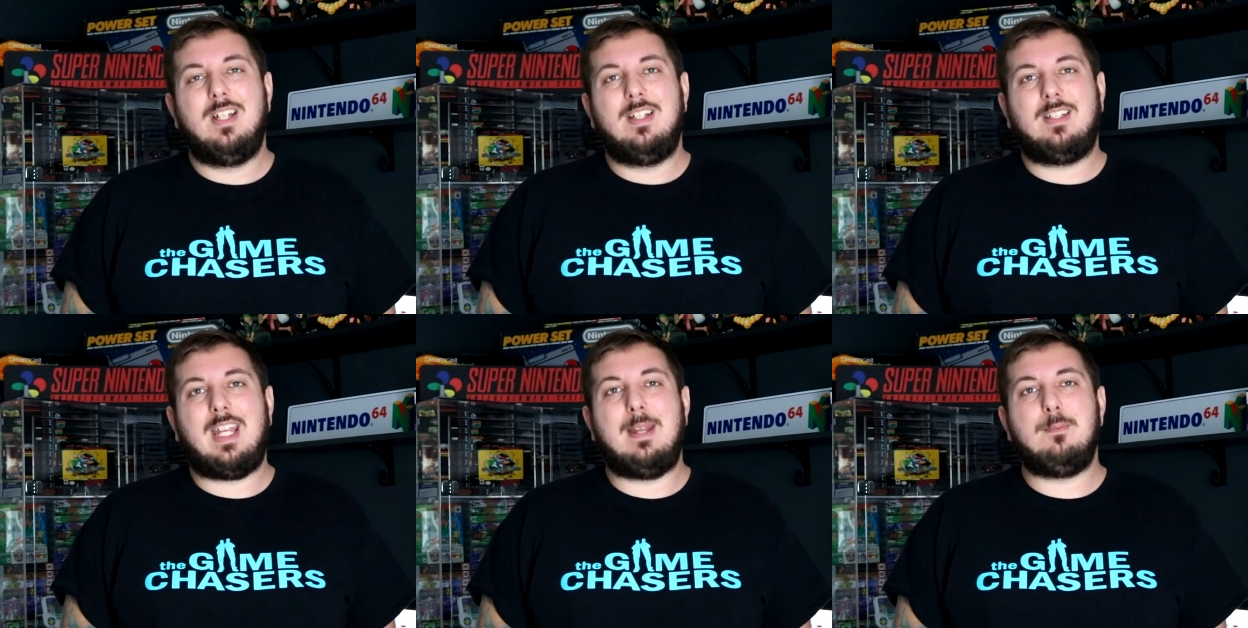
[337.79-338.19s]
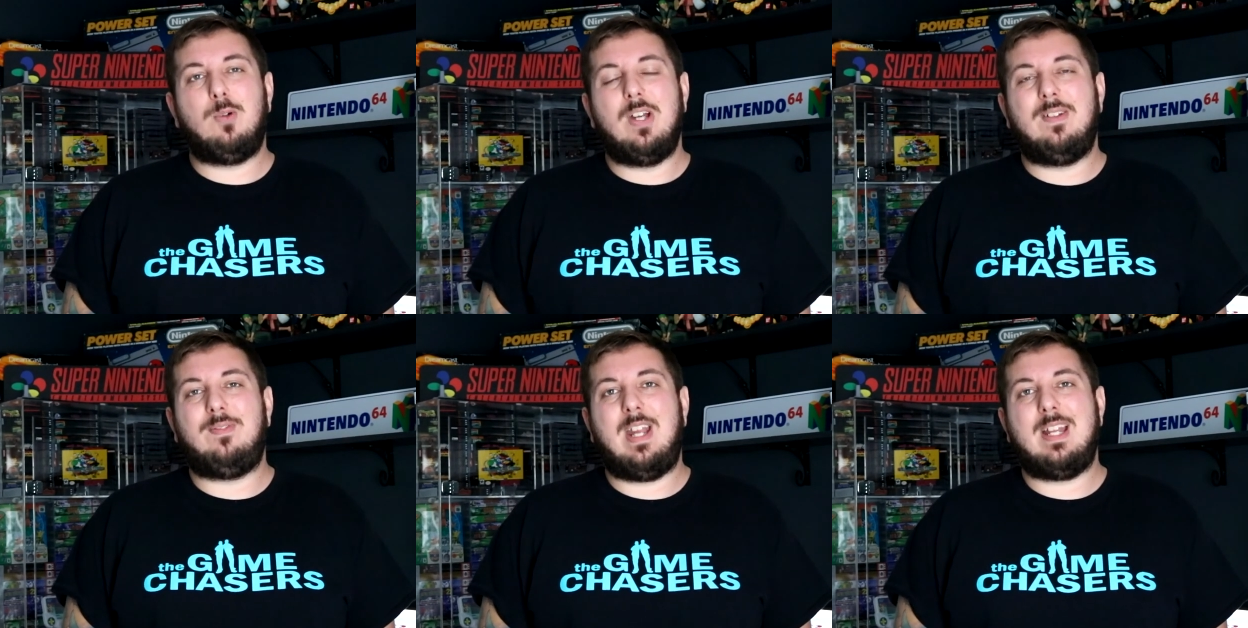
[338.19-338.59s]
Game
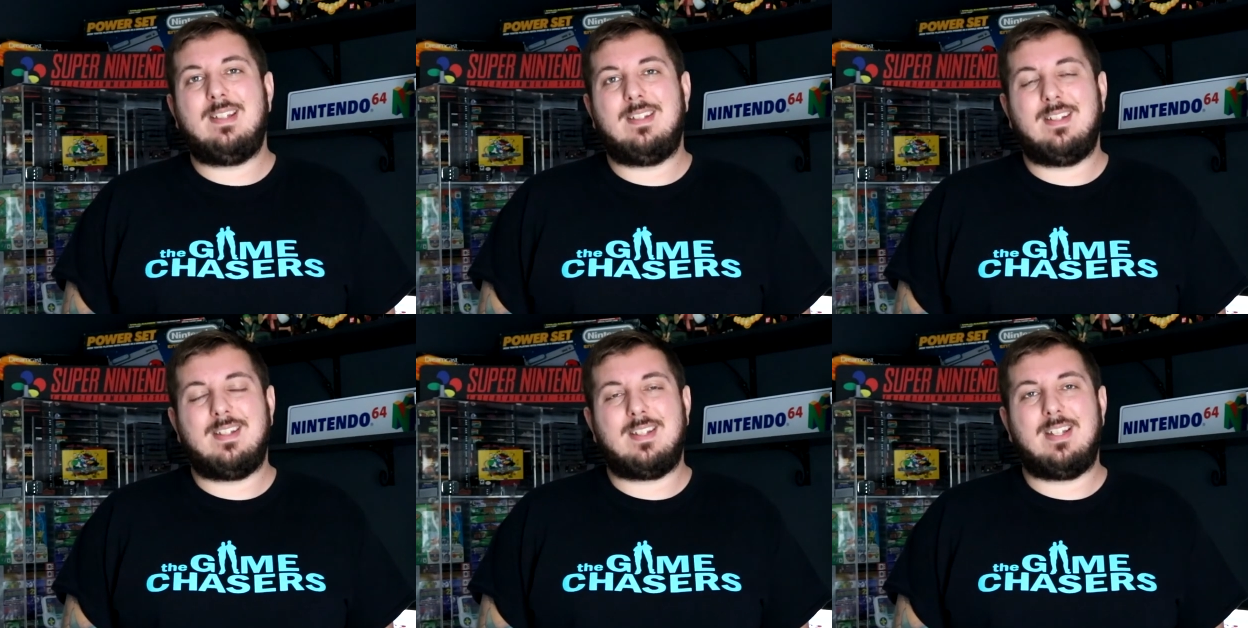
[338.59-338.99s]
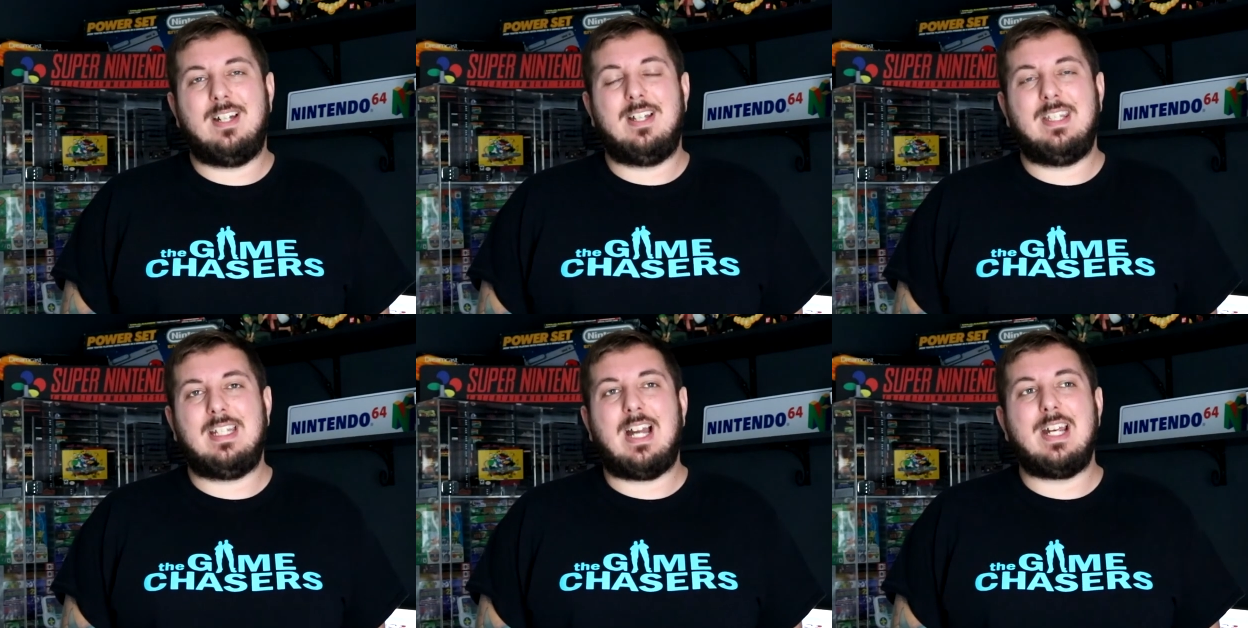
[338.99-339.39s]
Boy Advances, uh,
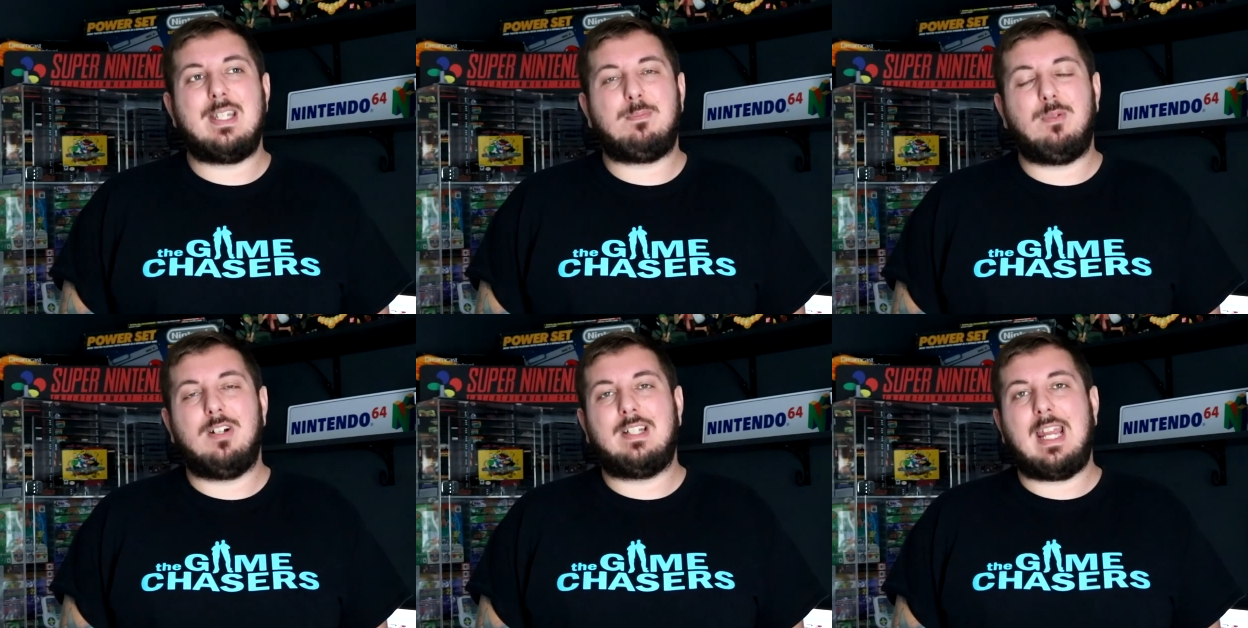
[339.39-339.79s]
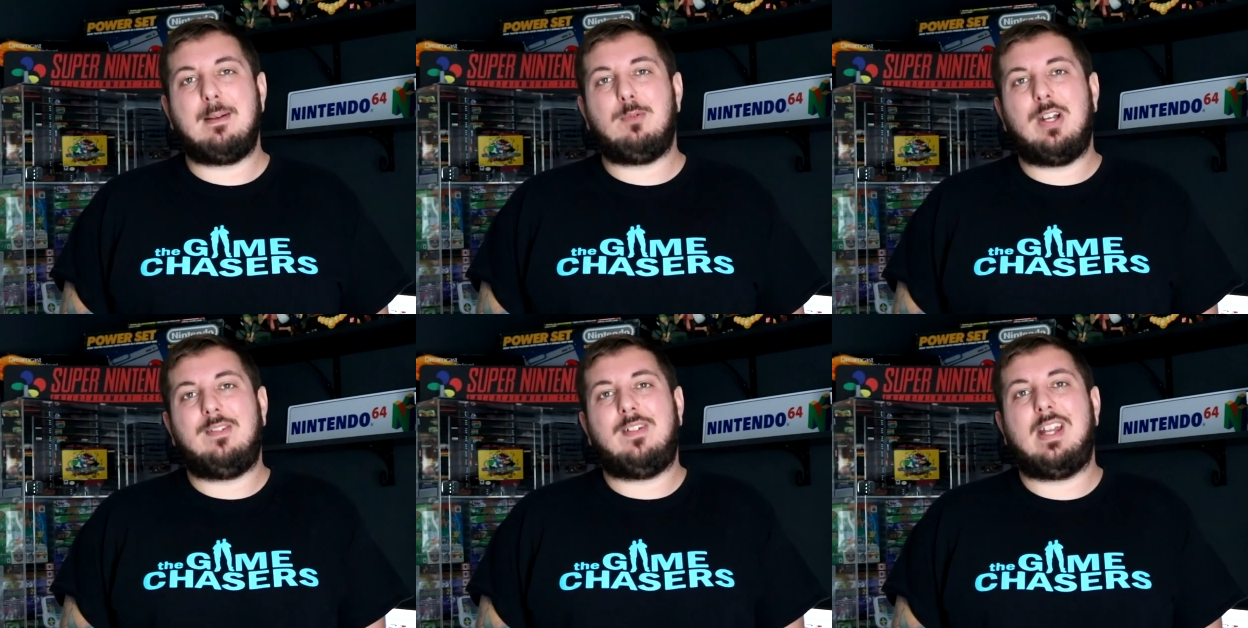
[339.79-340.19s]
the Iceberg Game
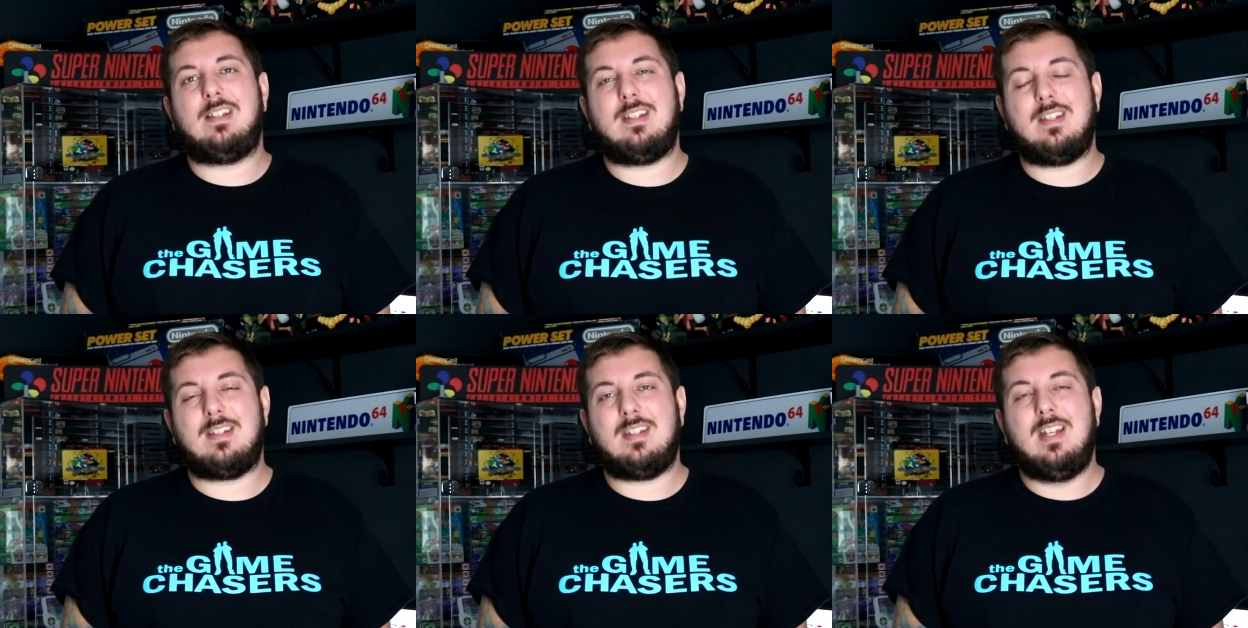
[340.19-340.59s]
Boy Advances.